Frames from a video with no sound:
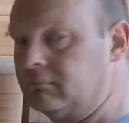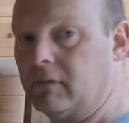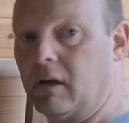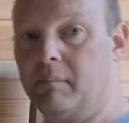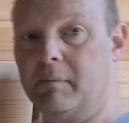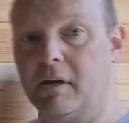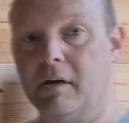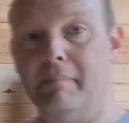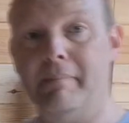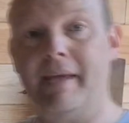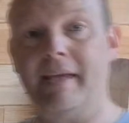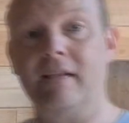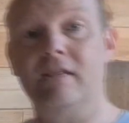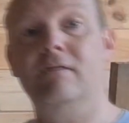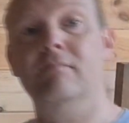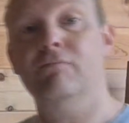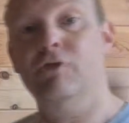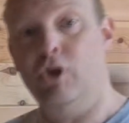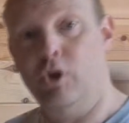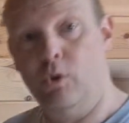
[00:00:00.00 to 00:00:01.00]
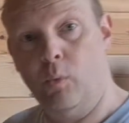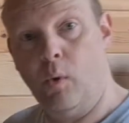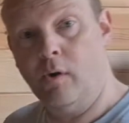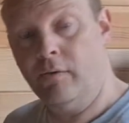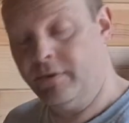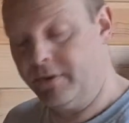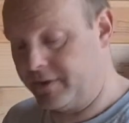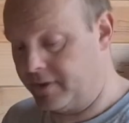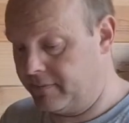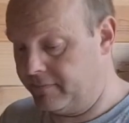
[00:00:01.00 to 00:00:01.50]
I'm going to make some new
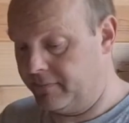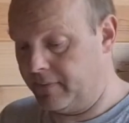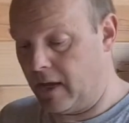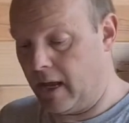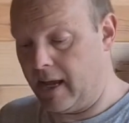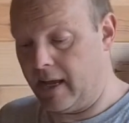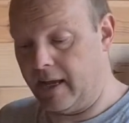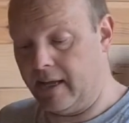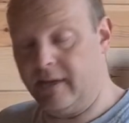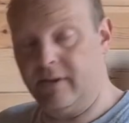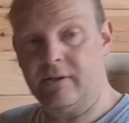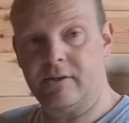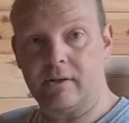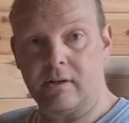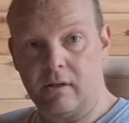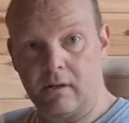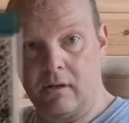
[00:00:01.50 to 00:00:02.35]
ones. And